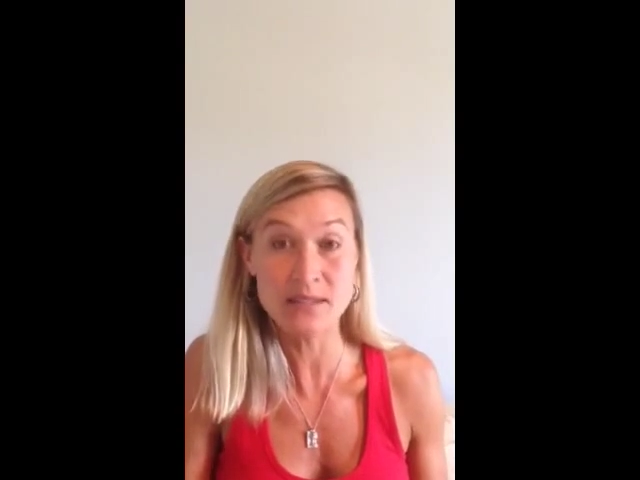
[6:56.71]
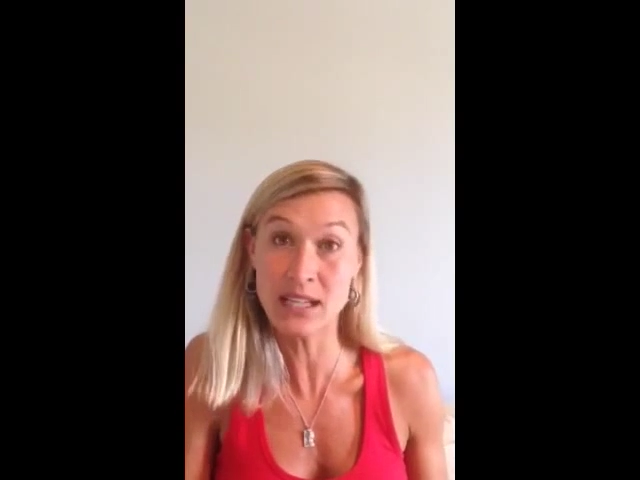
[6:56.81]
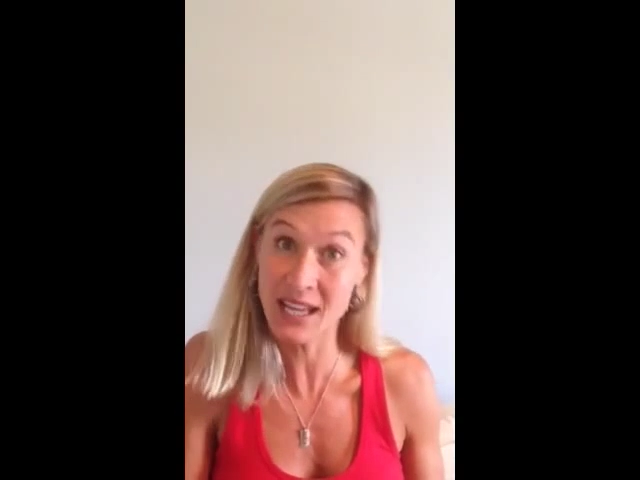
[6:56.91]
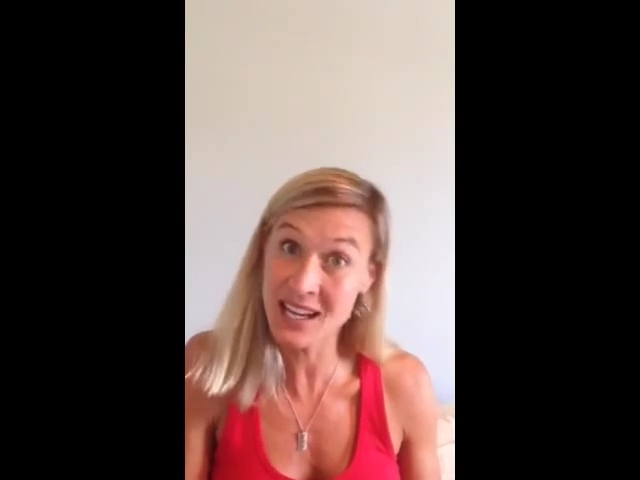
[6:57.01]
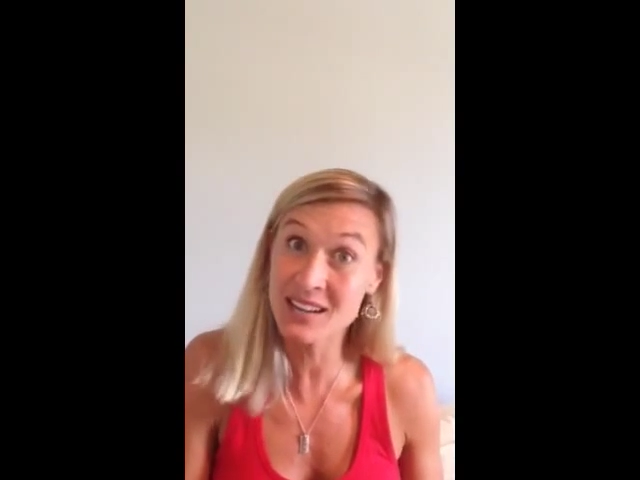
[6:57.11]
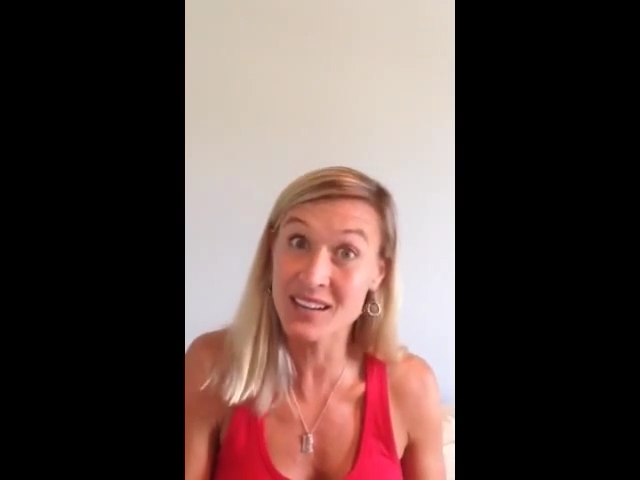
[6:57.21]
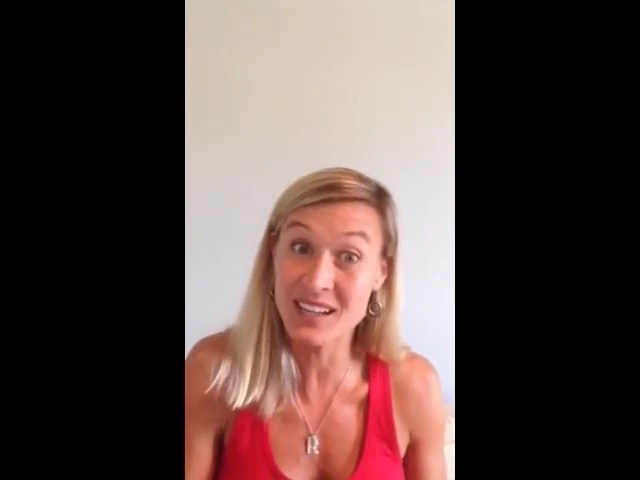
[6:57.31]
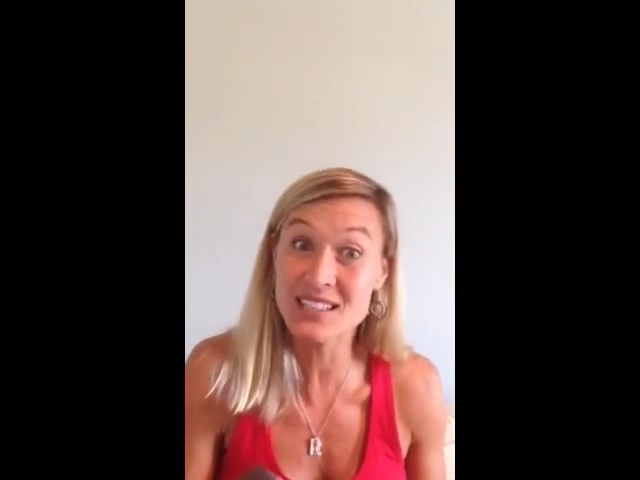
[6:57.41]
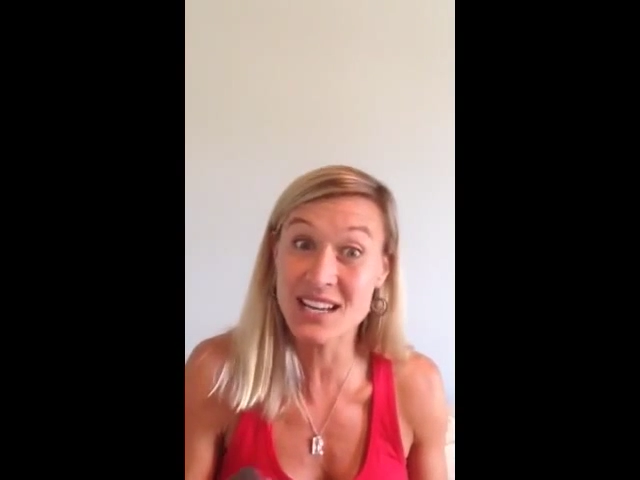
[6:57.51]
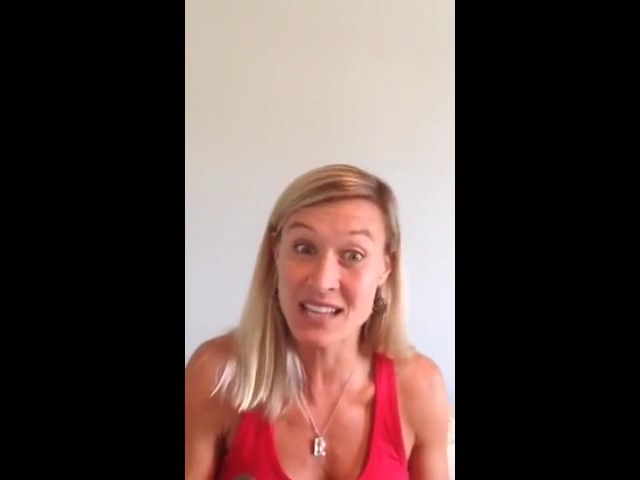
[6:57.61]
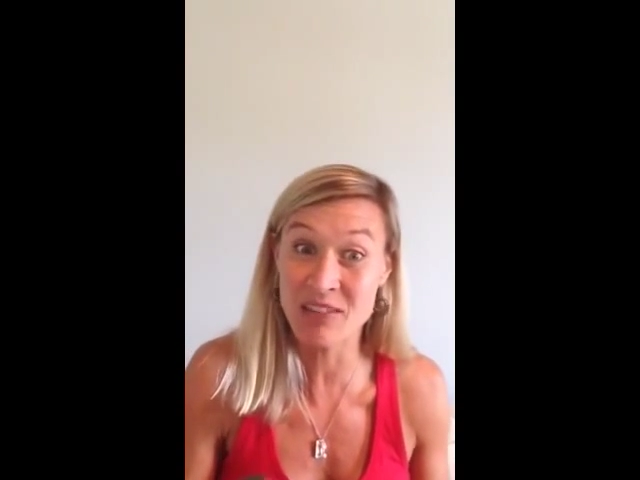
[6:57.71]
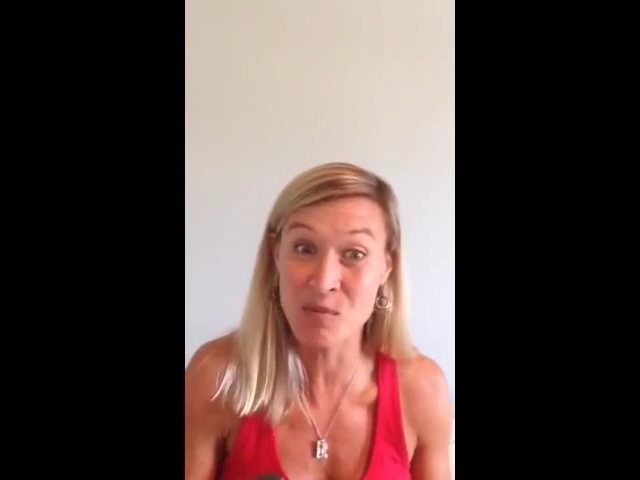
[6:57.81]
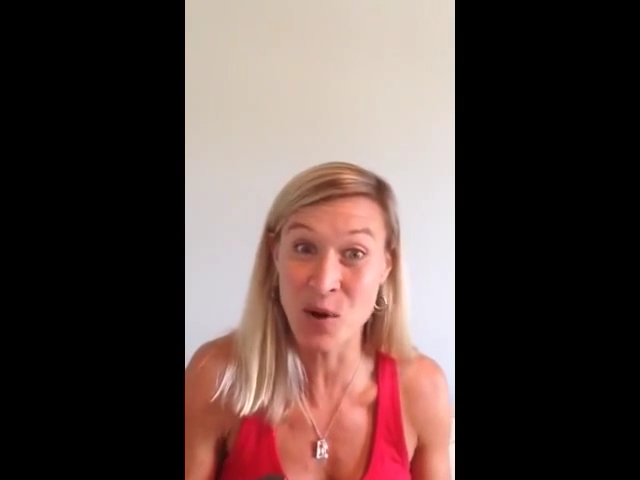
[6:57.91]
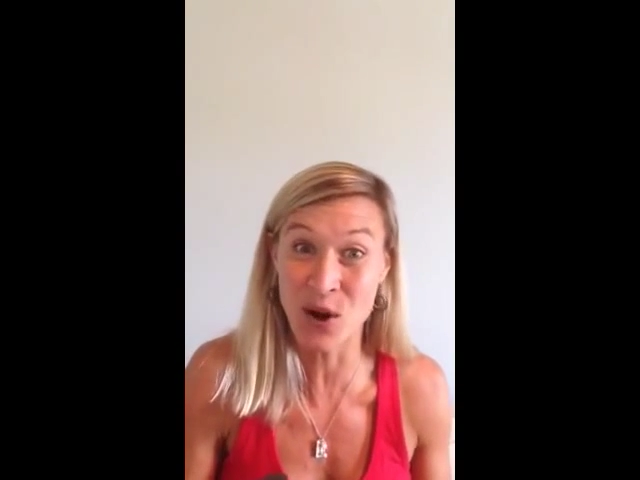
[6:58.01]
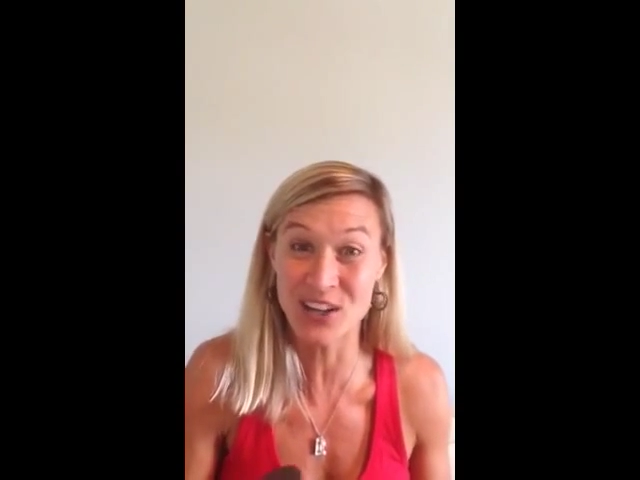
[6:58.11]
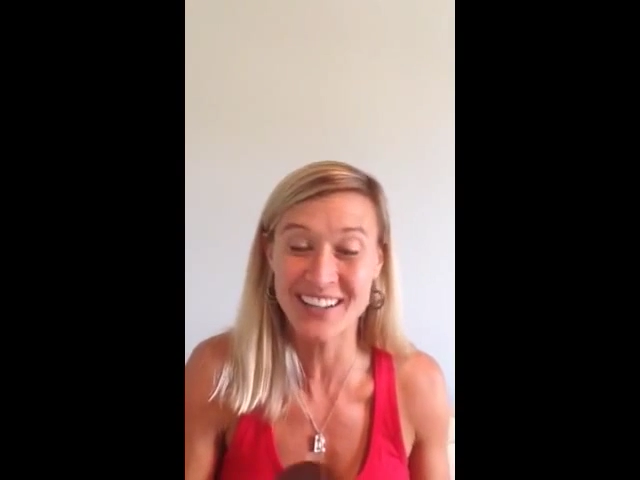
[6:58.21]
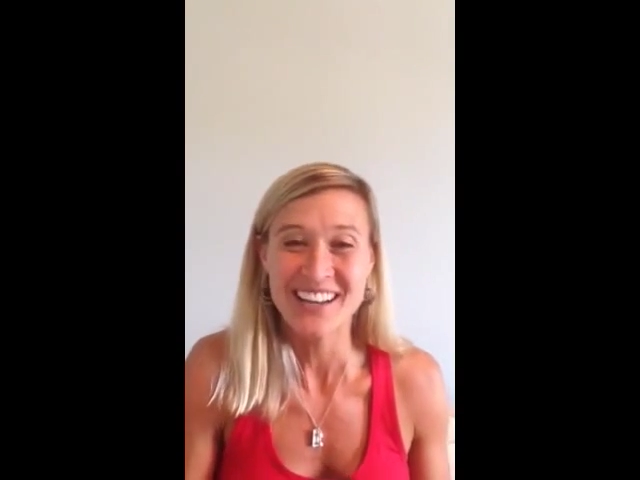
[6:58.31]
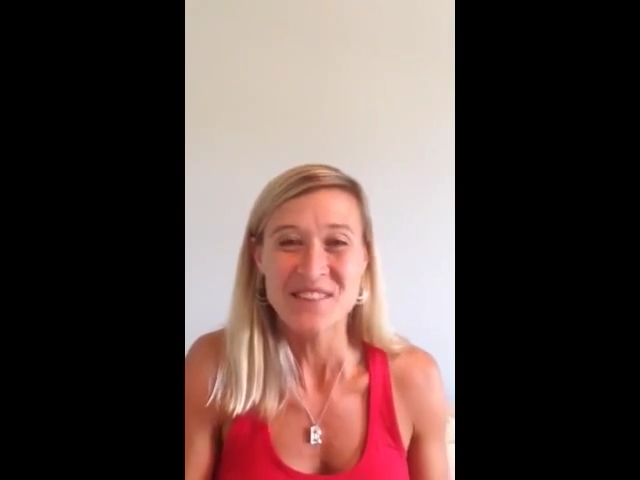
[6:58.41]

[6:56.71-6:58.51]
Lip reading: It does have a part,